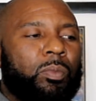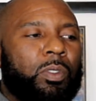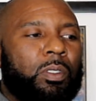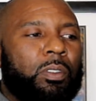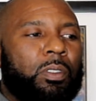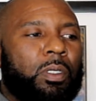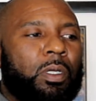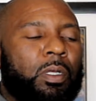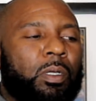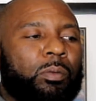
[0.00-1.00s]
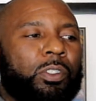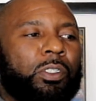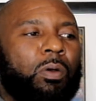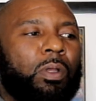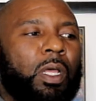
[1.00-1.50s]
the
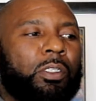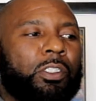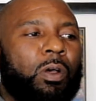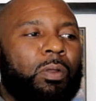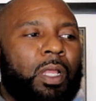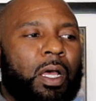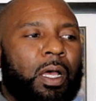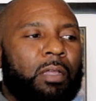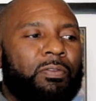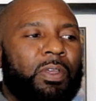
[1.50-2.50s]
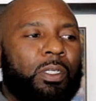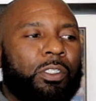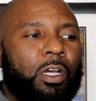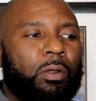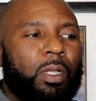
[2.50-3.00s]
show line, Venice
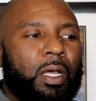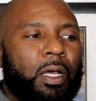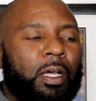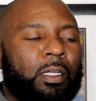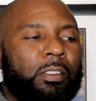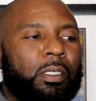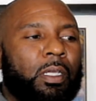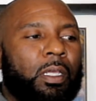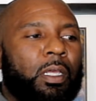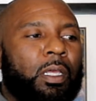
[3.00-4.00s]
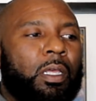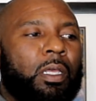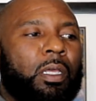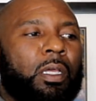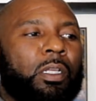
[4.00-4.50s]
show lines,
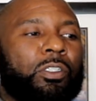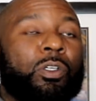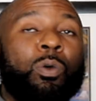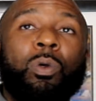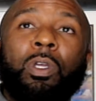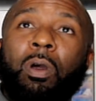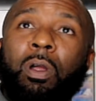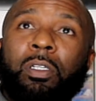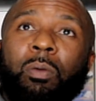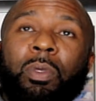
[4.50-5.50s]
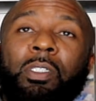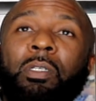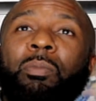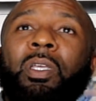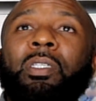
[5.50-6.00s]
and the schoolyards, homie, because
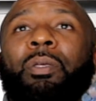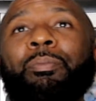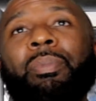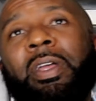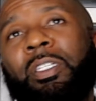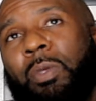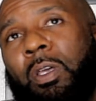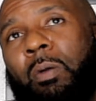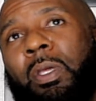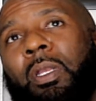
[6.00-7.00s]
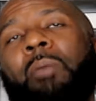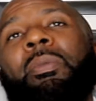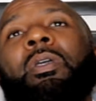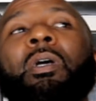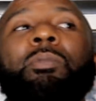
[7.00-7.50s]
them niggas embraced me, homie, and let
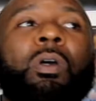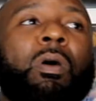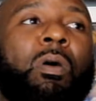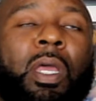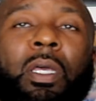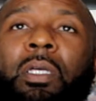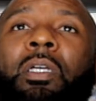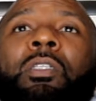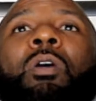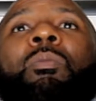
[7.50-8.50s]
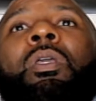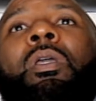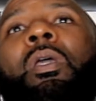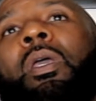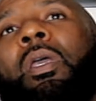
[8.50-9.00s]
me come to all they hoods, homie,
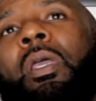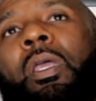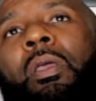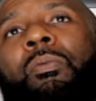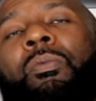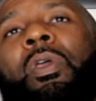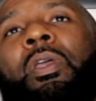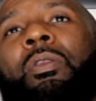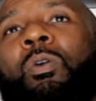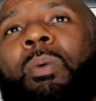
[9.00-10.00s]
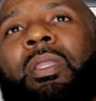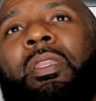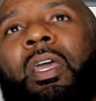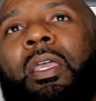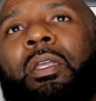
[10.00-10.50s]
and do my
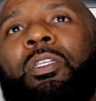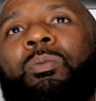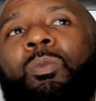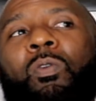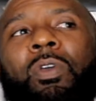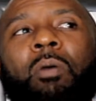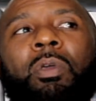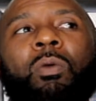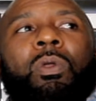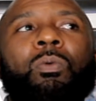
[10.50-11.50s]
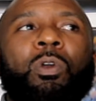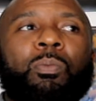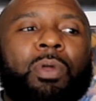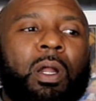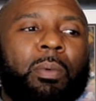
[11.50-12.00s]
thing in this movie, homie. And we're real
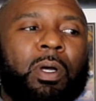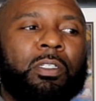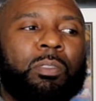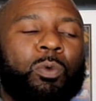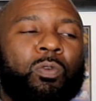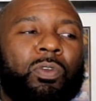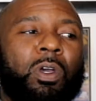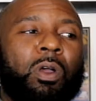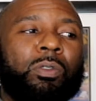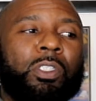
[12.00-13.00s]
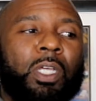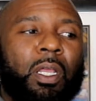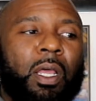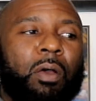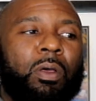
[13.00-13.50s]
proud about this movie. Y'all go check
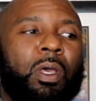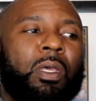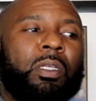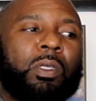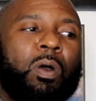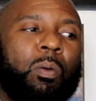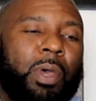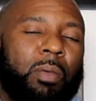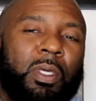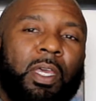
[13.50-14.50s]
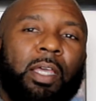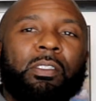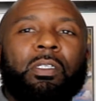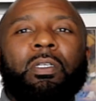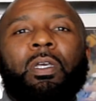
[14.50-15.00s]
it out. It's called Baby Gangsta.